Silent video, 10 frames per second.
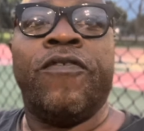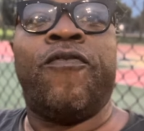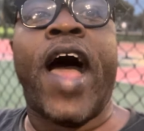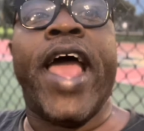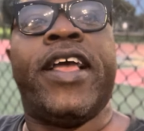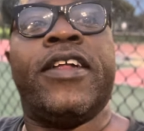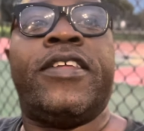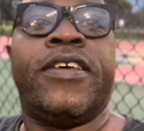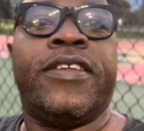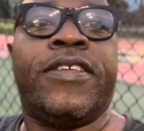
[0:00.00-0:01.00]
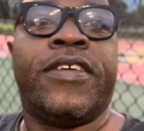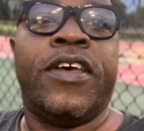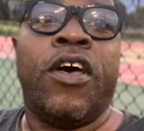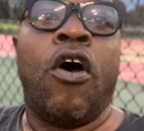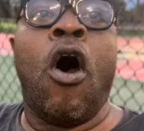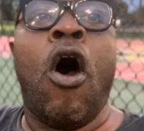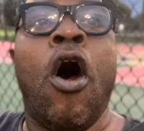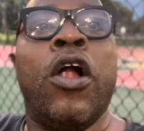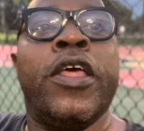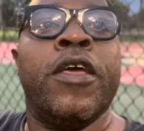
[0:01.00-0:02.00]
Vicodins,
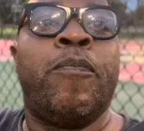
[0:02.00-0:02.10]
all of your